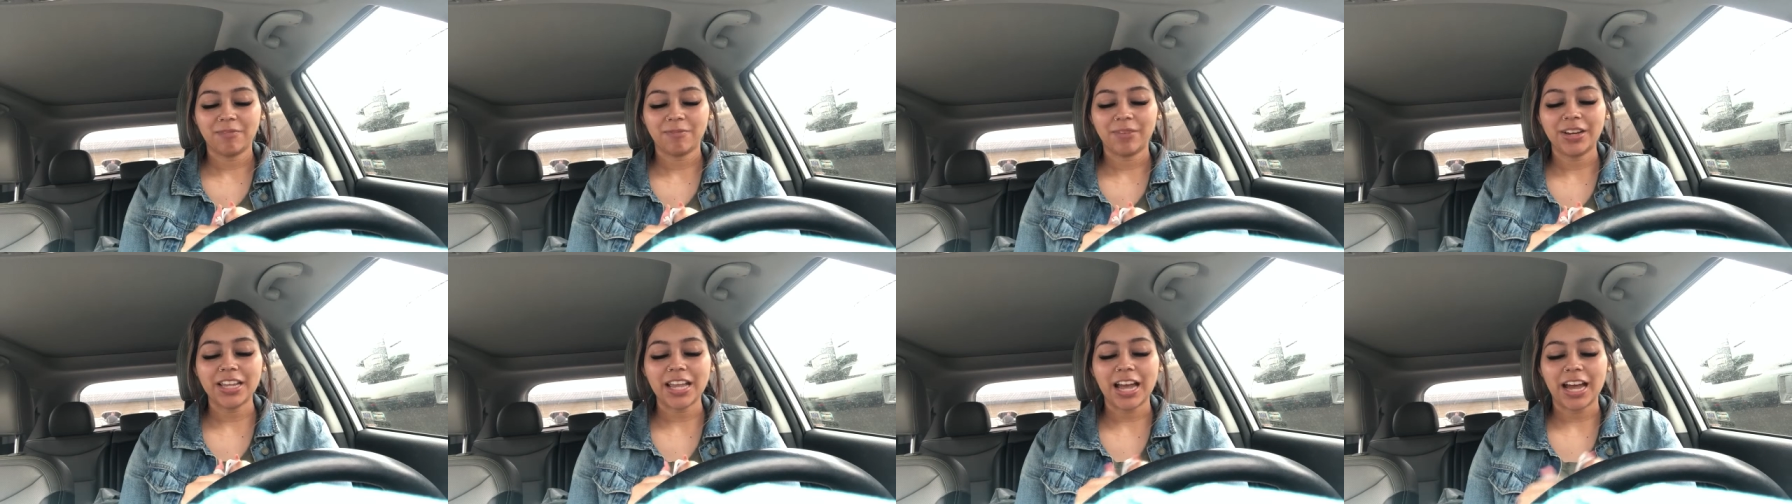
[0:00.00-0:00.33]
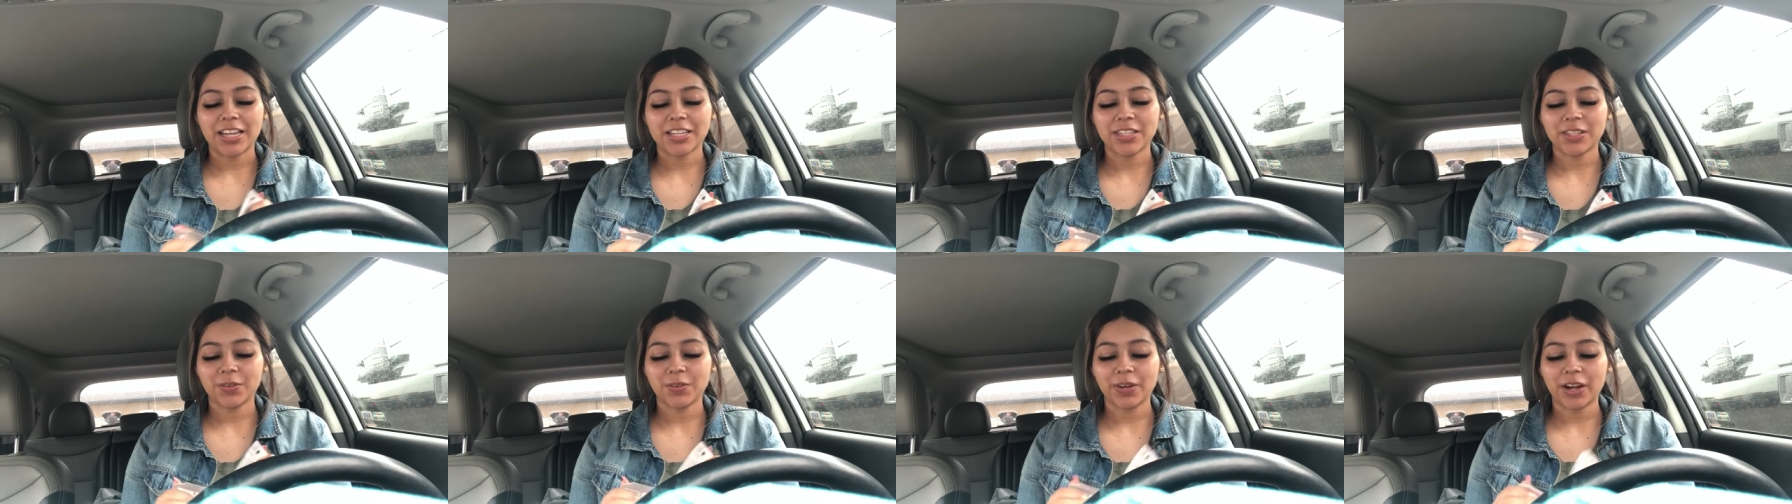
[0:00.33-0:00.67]
but
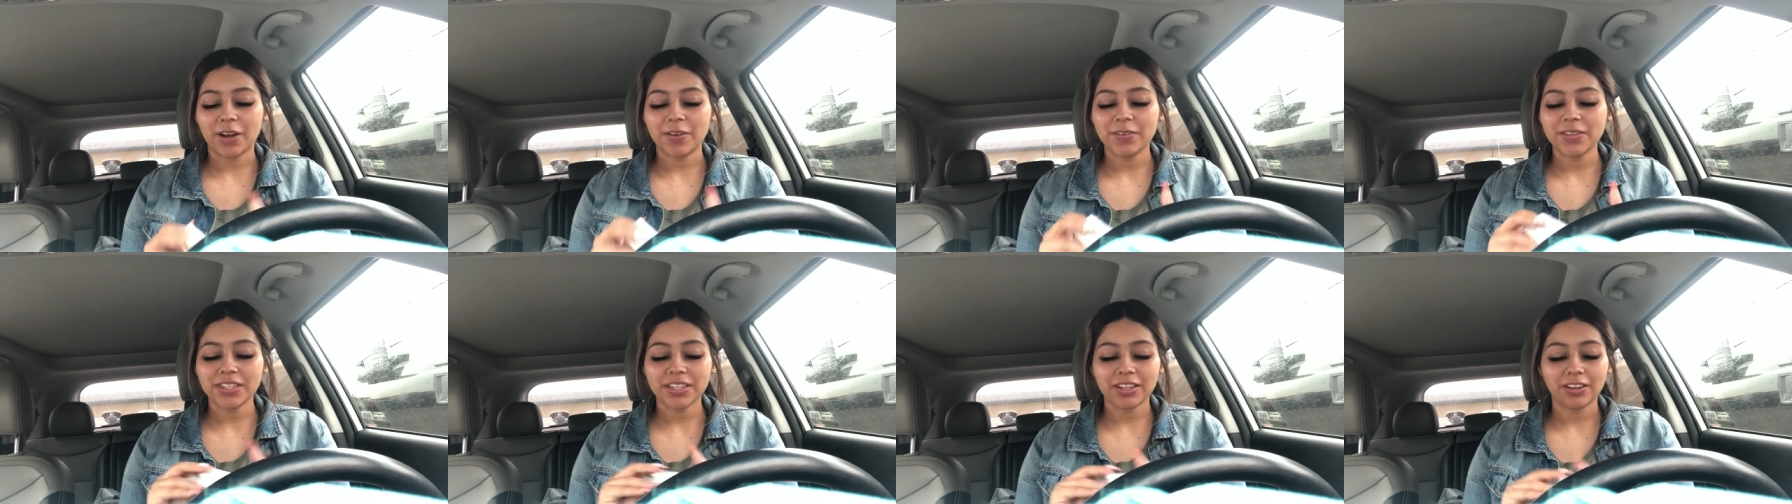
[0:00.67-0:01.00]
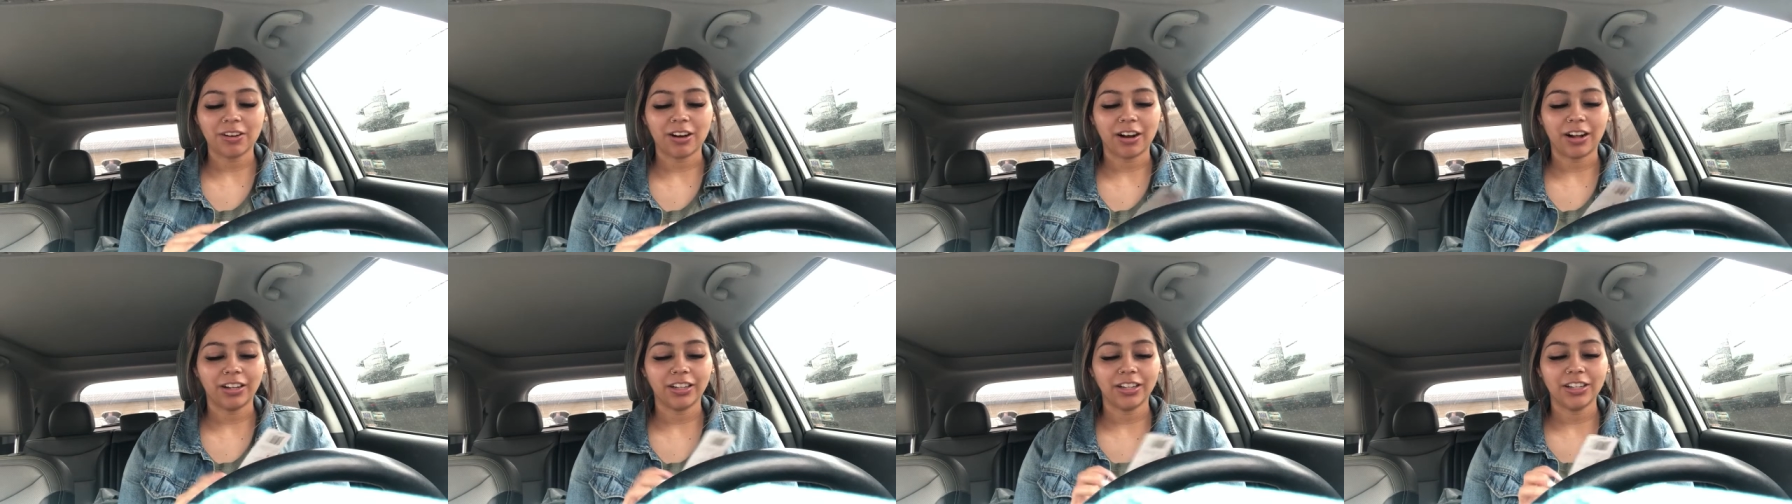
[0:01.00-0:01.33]
yeah, so when I was in
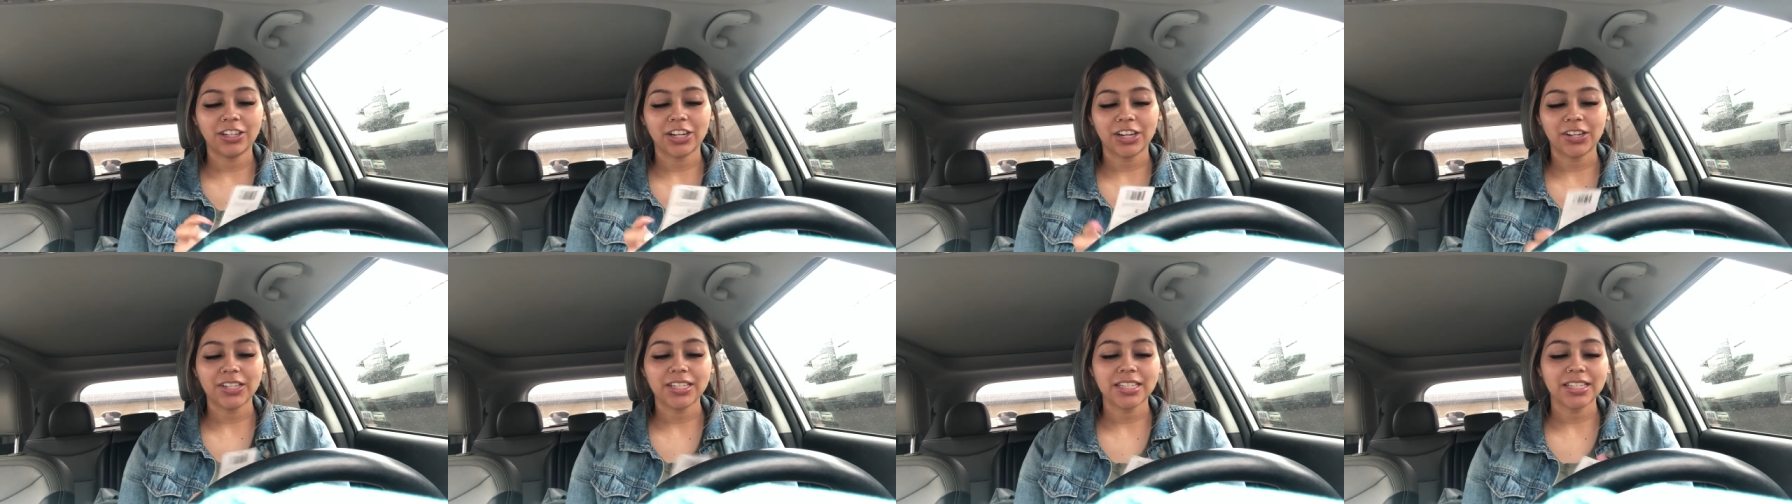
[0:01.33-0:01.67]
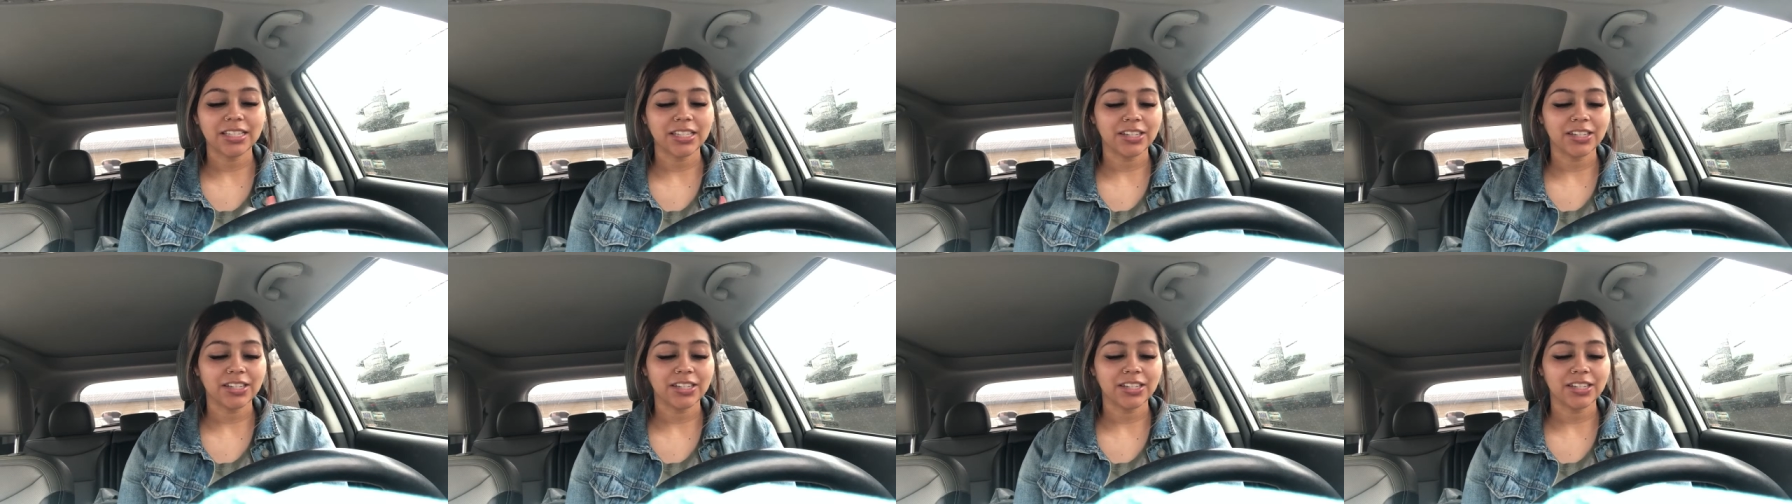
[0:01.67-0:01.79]
college, I was